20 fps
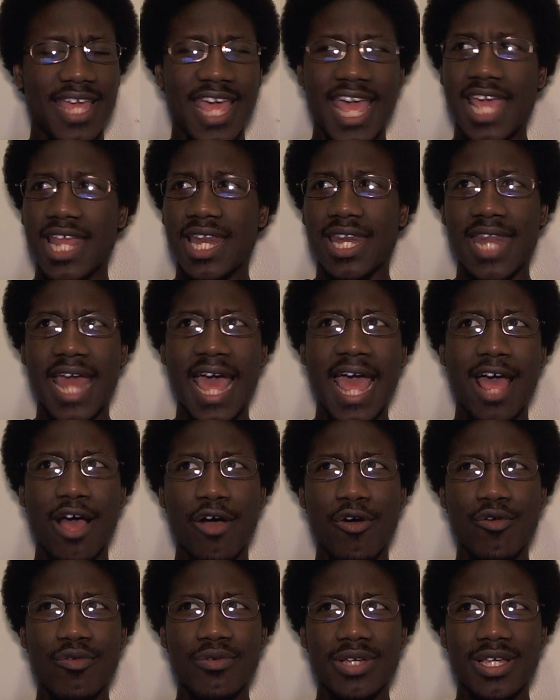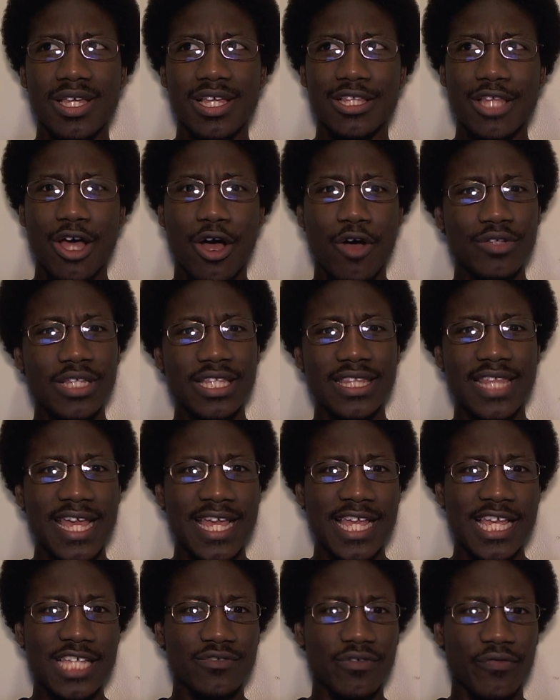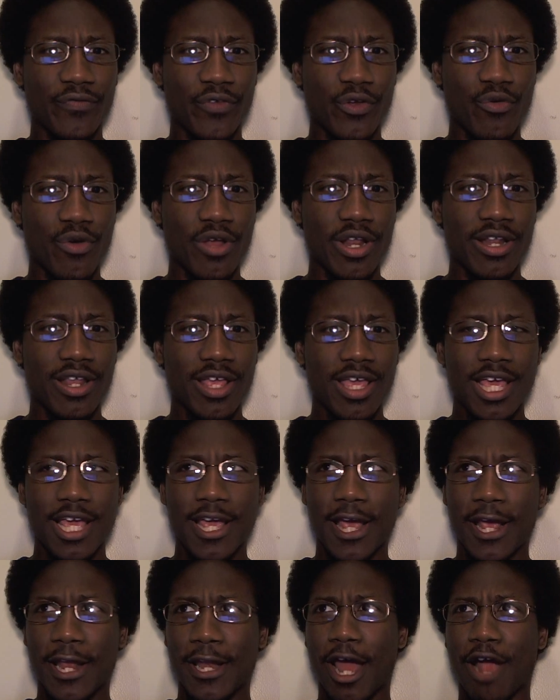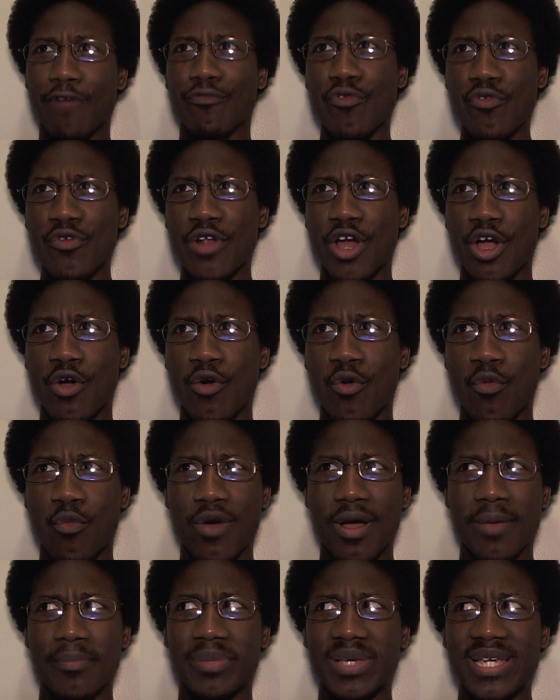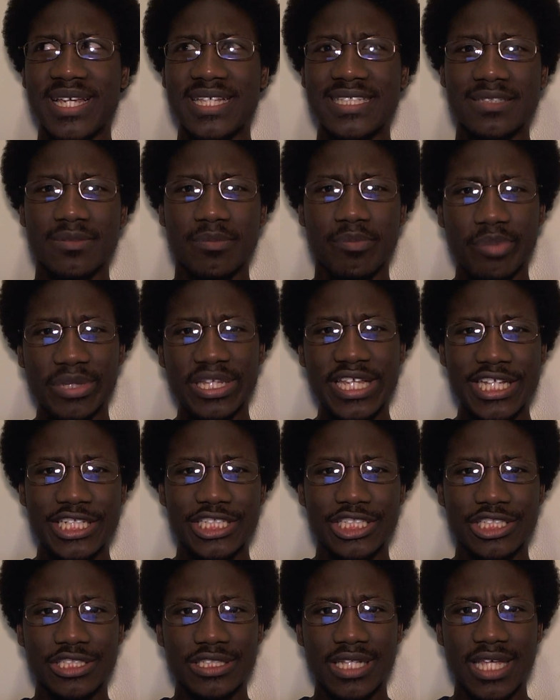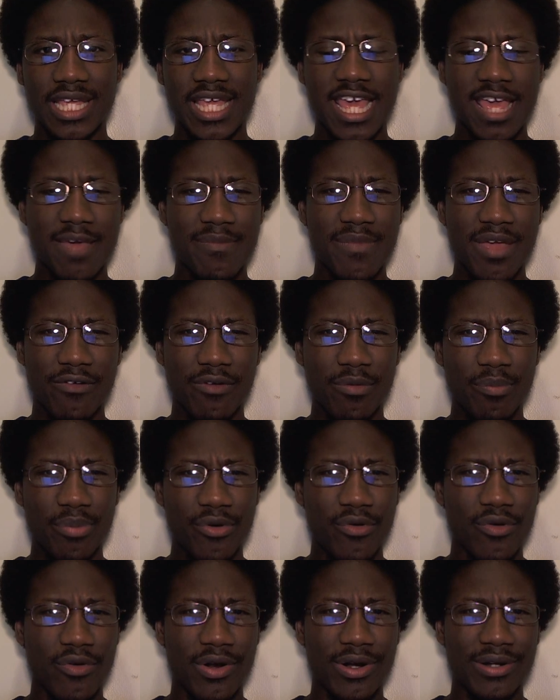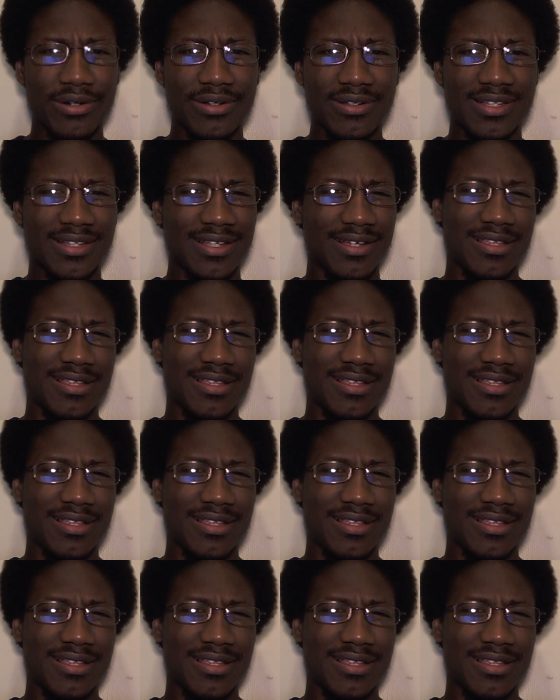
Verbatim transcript: And now, the only thing he's reviewing, Naruto, One Piece, Bleach, Hitman Reborn.